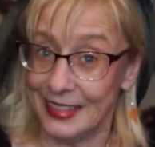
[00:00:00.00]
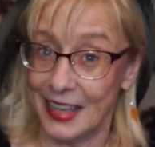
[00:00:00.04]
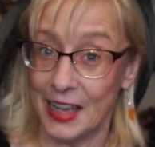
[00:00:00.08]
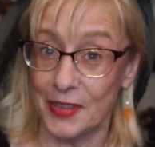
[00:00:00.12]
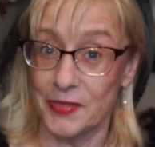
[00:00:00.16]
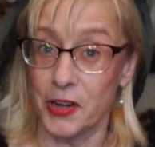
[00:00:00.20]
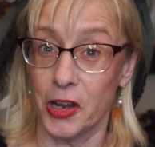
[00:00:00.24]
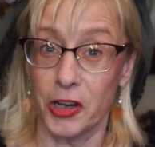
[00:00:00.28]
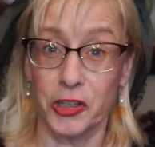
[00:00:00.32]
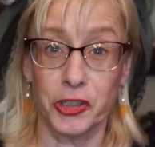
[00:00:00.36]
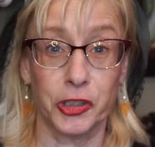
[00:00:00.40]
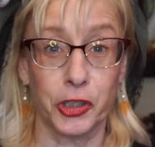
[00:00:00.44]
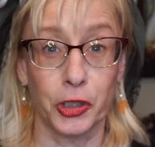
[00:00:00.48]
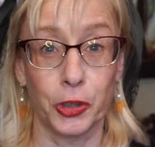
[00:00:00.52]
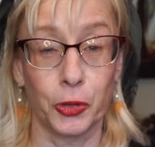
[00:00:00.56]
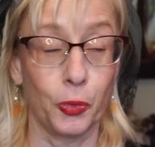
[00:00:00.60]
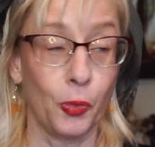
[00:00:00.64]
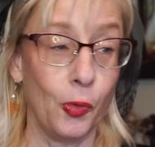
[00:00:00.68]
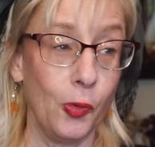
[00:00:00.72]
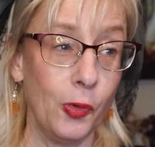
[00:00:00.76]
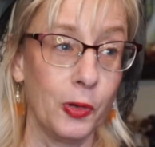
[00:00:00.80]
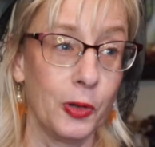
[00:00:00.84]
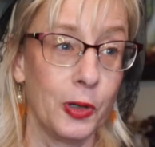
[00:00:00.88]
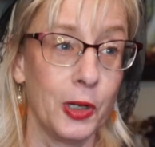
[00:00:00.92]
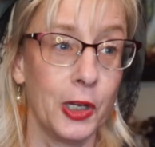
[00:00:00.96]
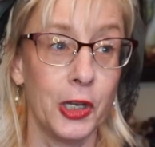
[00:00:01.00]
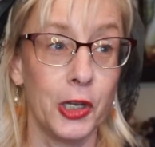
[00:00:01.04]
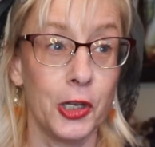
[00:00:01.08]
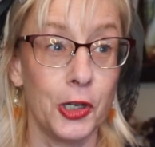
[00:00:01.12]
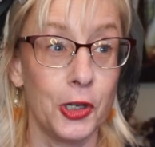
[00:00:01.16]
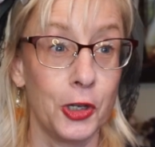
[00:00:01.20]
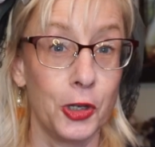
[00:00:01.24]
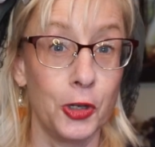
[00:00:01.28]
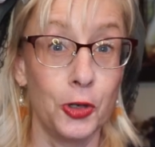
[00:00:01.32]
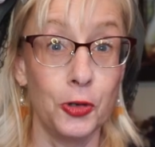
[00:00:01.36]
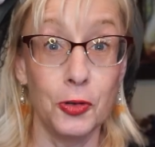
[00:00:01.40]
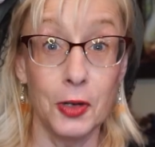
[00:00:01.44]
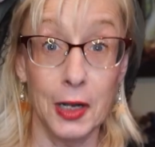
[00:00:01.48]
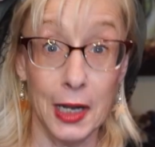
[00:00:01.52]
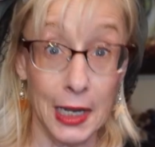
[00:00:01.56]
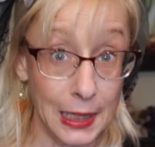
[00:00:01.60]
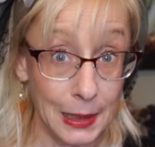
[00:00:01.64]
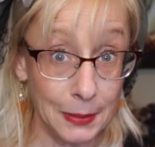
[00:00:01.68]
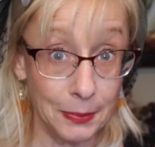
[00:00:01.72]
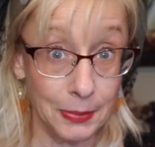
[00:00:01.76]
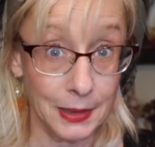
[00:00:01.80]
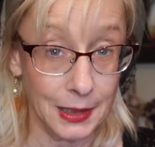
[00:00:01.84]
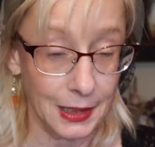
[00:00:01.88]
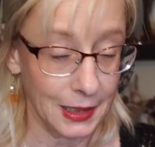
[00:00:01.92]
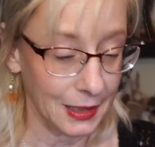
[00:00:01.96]
I'm not sure who
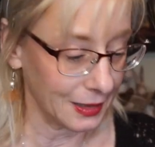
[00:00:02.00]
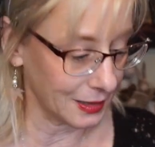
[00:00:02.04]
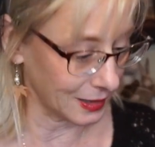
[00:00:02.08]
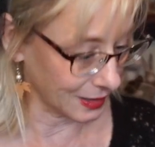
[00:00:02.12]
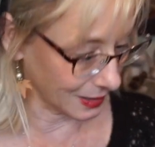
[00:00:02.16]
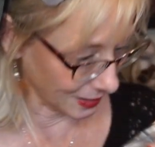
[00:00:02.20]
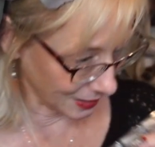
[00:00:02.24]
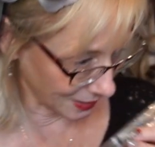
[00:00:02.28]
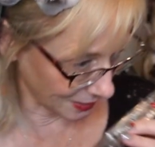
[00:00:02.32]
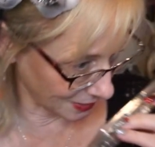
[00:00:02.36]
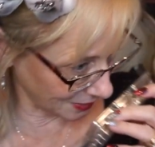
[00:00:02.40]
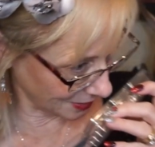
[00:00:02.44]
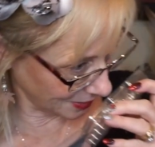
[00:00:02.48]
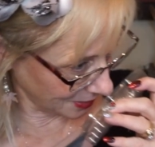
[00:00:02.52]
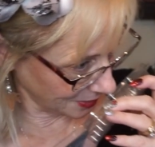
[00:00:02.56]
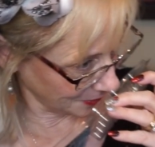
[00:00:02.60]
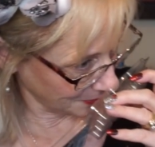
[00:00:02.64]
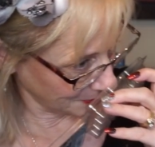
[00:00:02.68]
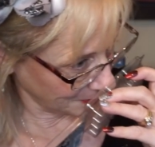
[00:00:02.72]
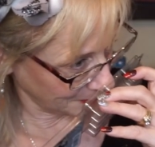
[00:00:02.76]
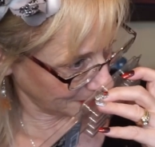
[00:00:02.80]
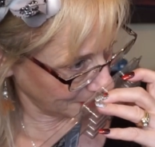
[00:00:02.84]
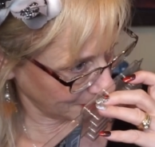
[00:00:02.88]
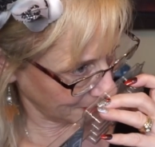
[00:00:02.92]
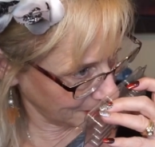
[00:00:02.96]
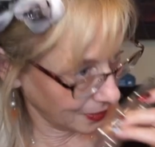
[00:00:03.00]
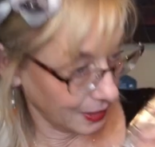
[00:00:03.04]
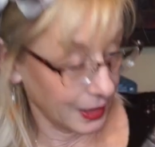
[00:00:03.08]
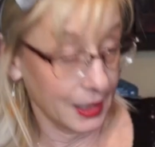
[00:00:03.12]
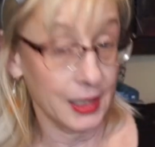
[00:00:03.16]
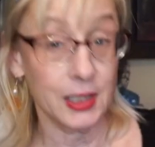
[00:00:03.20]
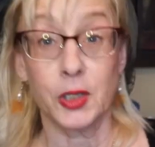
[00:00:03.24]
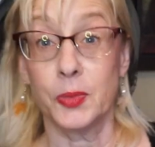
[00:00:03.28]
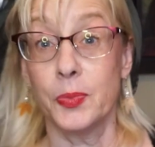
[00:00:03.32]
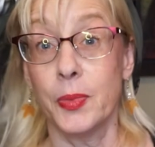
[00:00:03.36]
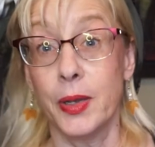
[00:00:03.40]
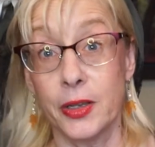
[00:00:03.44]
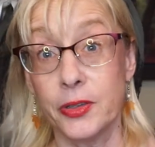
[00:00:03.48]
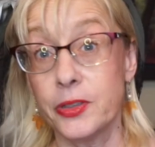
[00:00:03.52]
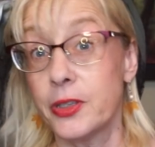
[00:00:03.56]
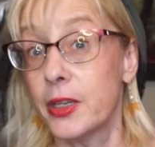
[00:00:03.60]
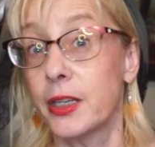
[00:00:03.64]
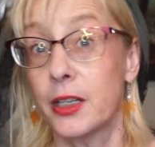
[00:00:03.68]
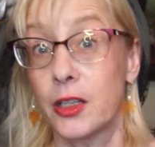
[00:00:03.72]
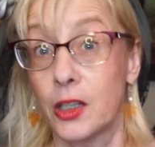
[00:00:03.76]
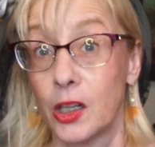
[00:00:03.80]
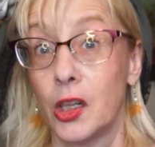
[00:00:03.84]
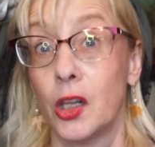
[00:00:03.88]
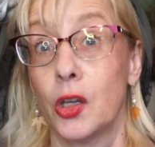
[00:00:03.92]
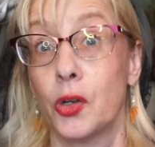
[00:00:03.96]
named these things. It smells
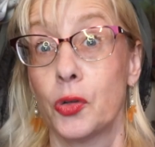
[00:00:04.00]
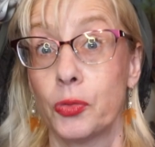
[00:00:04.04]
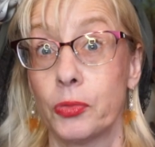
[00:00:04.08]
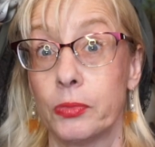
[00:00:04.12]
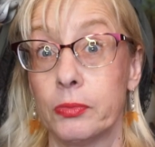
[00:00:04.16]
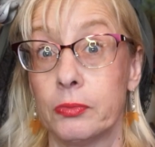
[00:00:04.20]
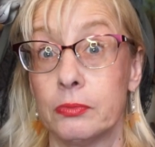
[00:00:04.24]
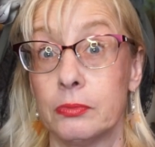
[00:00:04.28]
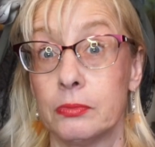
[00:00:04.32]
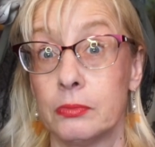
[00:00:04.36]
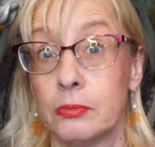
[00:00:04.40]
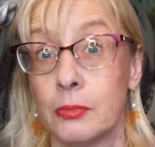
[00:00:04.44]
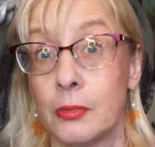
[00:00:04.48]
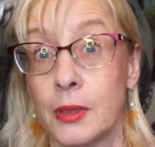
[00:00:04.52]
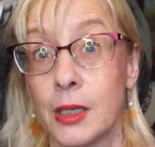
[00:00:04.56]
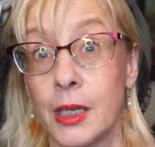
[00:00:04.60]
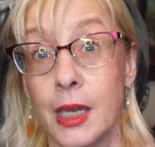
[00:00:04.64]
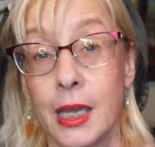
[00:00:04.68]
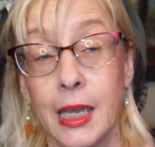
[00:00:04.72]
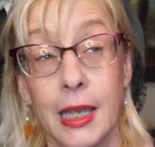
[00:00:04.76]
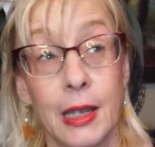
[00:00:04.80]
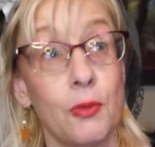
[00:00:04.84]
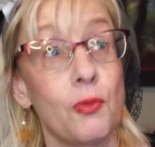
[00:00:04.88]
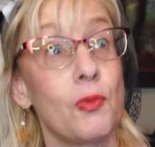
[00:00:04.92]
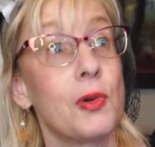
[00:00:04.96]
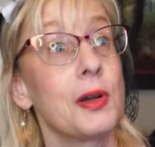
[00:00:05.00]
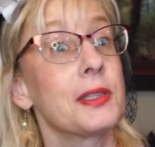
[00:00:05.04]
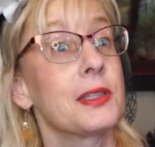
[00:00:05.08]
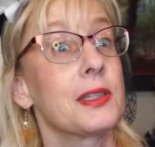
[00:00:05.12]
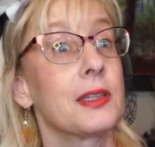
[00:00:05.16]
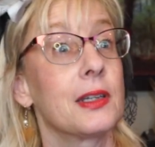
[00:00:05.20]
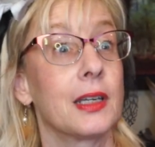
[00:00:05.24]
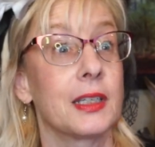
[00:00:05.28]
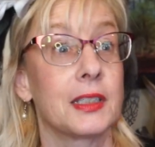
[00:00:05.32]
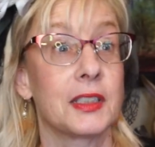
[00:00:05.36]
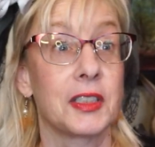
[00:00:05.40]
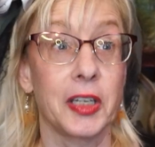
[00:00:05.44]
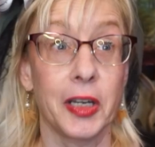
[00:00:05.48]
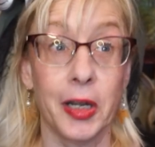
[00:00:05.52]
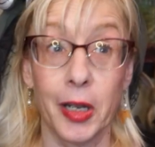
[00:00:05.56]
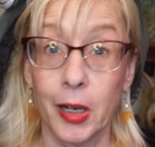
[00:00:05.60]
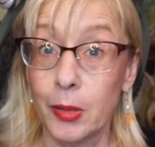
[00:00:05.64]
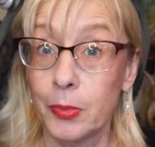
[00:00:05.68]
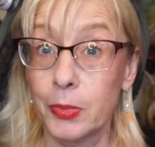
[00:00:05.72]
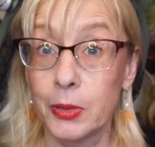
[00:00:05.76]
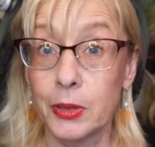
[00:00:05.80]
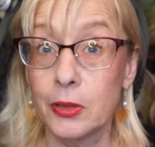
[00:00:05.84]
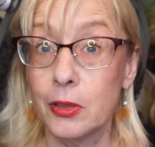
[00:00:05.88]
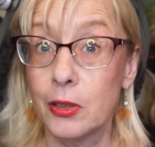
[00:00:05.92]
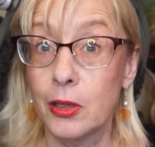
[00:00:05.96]
like cologne. It wasn't a
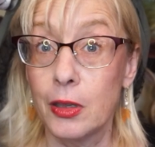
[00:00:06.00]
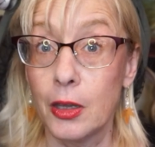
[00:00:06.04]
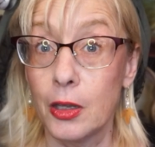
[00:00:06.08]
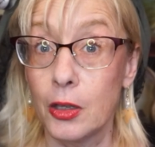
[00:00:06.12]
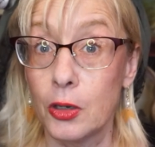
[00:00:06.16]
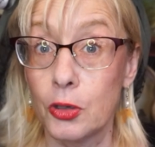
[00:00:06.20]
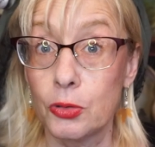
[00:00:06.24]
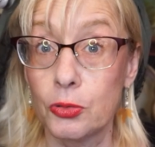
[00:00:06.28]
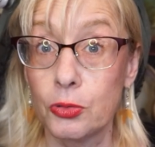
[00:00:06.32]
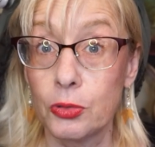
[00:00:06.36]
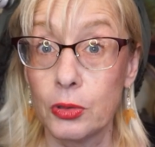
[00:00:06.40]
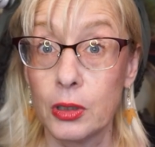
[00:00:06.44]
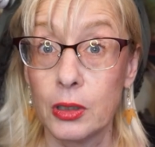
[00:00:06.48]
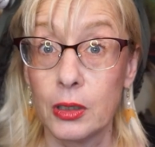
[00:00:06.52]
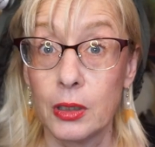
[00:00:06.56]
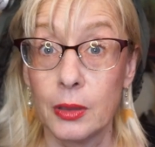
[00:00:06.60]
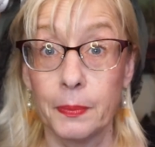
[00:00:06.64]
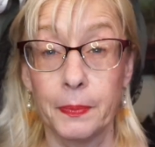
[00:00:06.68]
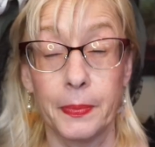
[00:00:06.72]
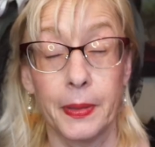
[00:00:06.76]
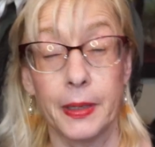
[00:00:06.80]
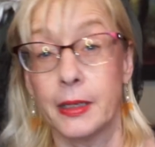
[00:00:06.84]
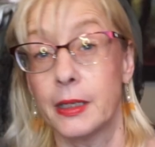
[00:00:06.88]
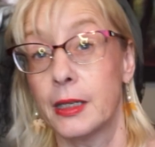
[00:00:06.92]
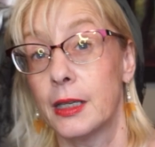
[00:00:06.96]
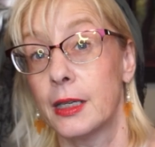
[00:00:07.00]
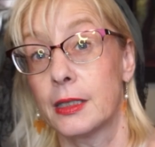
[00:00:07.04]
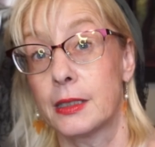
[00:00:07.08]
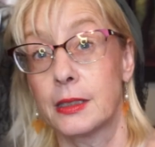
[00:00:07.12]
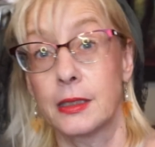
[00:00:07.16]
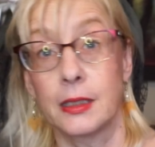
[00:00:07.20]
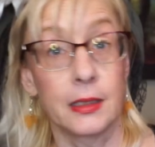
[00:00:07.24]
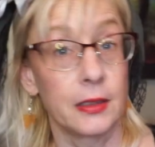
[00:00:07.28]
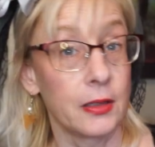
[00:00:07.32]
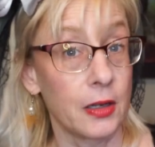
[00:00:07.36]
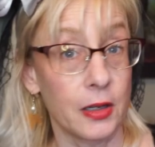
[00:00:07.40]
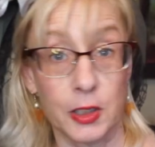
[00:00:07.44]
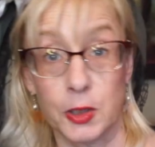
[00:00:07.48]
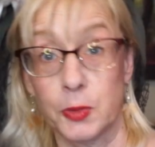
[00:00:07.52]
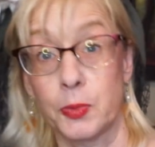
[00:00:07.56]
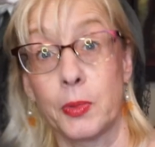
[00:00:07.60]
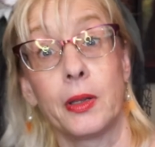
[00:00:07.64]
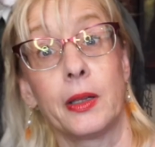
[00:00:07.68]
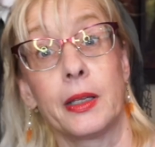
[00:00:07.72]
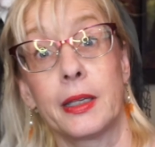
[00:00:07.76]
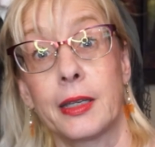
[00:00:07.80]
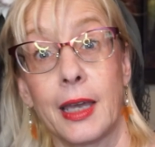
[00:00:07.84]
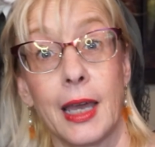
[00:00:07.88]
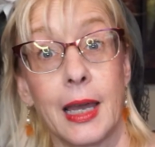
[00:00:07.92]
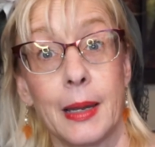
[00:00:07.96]
terrible clone, but it did not
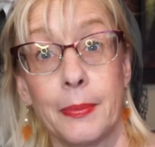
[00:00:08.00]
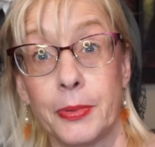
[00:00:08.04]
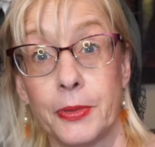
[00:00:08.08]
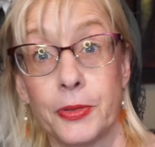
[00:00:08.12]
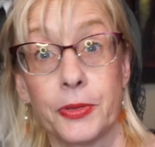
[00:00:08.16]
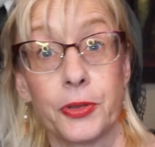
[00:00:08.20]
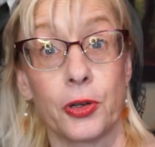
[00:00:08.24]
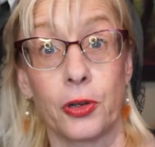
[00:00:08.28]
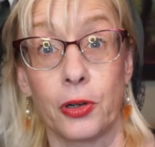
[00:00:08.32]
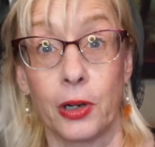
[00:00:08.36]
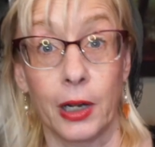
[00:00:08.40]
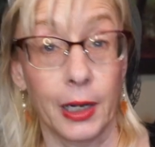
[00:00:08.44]
smell like apples or